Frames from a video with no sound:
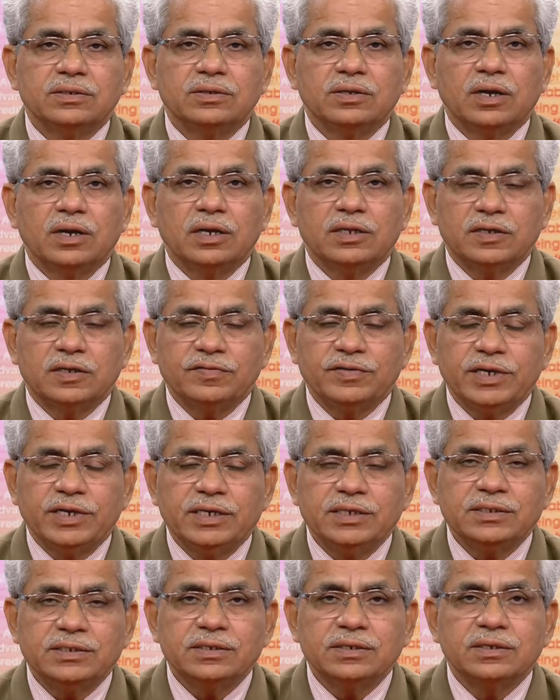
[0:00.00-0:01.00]

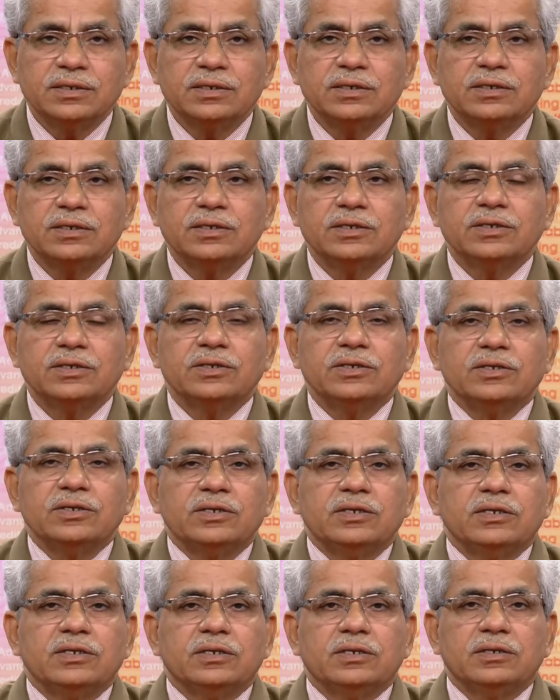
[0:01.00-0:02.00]
Otherwise,
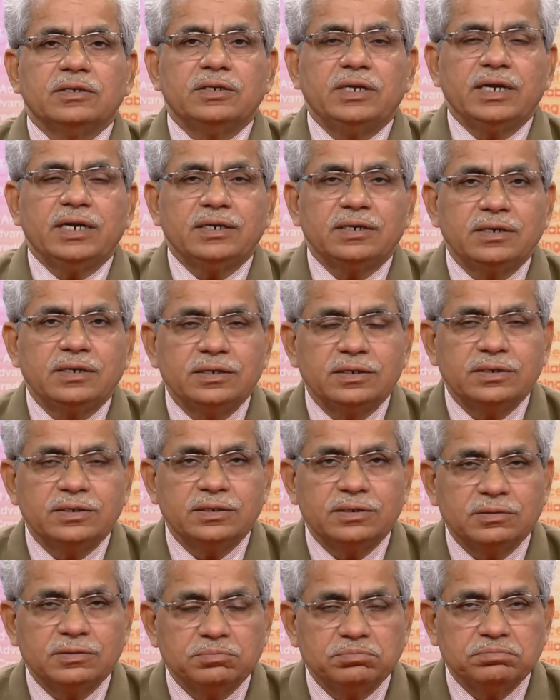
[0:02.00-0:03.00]
that
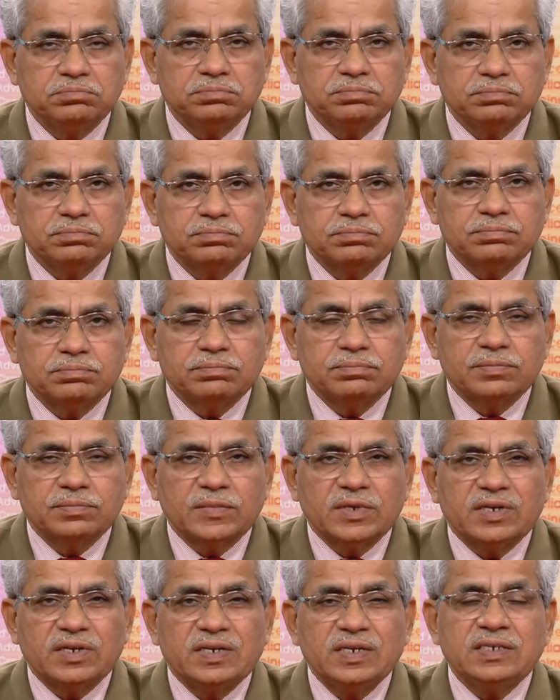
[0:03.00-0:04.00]

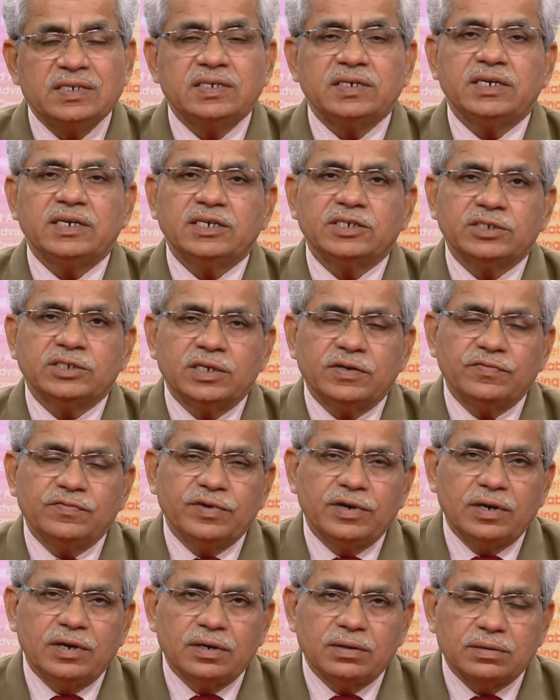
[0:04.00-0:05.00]
distraction
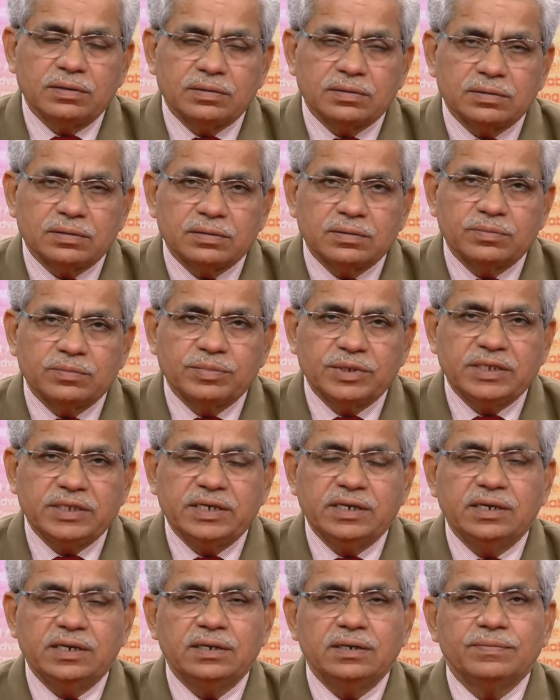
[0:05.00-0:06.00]
will be
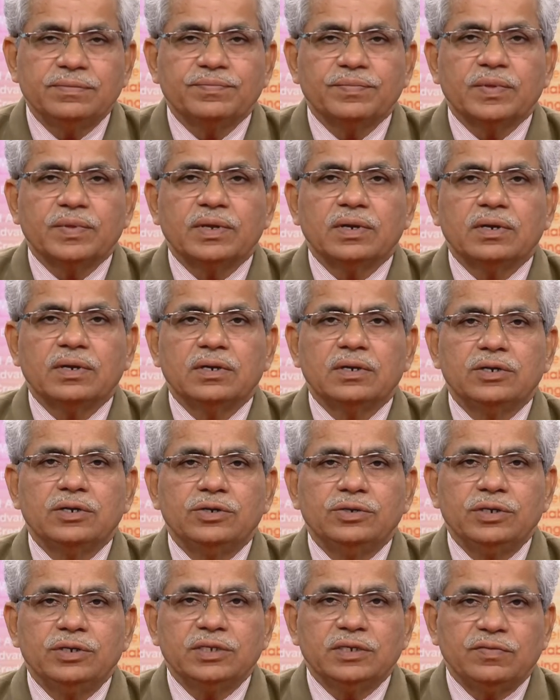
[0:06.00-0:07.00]
there
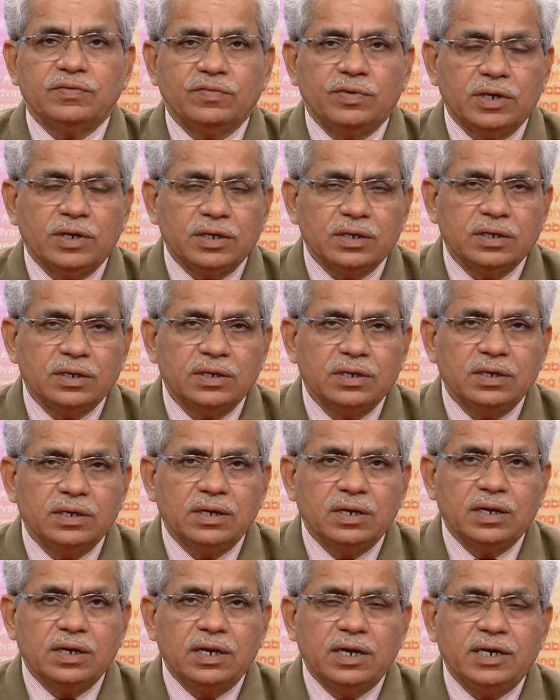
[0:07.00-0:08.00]
during the work,
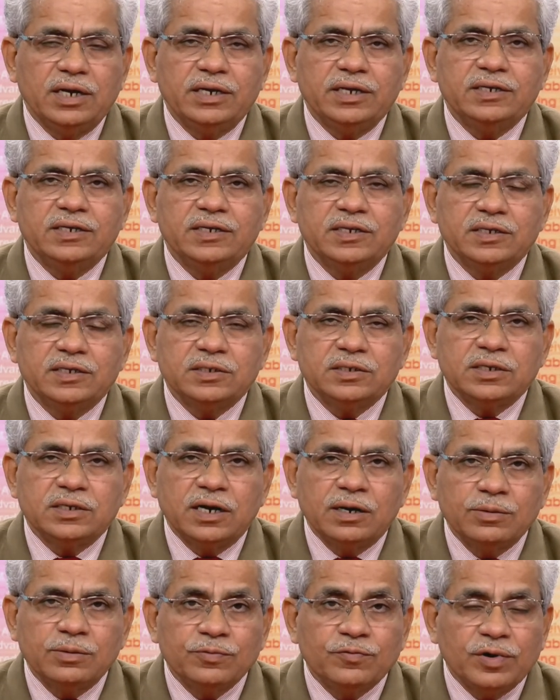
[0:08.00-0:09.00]
and a
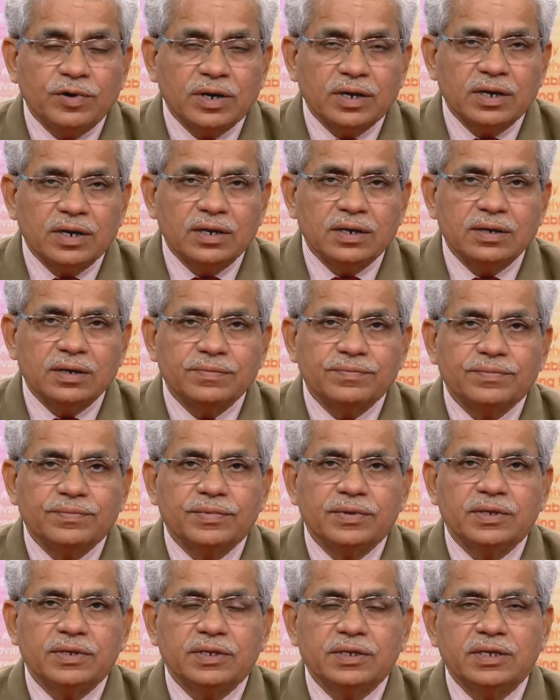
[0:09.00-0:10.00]
disturbed worker
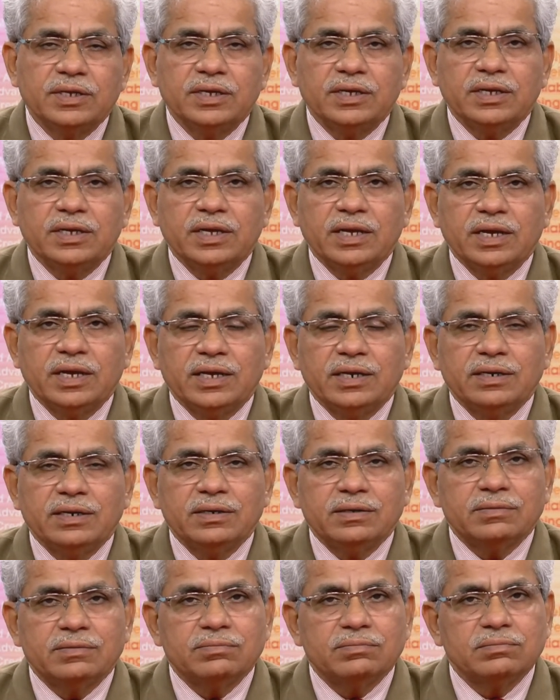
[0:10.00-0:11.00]
can
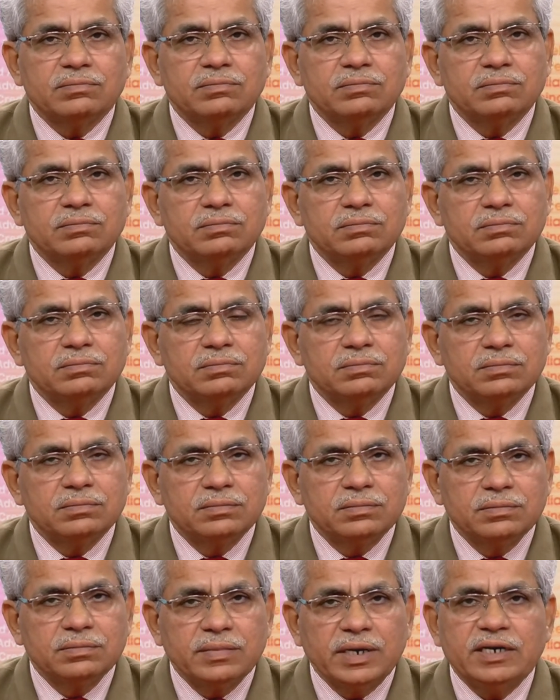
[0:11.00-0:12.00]

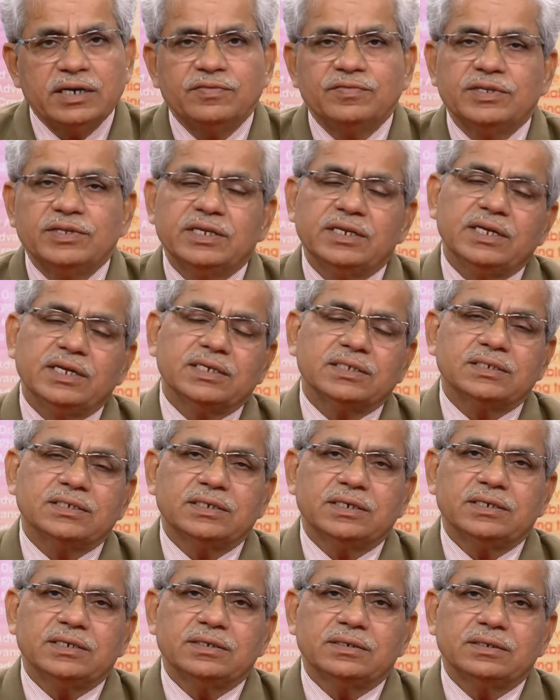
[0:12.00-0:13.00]
meet with an accident,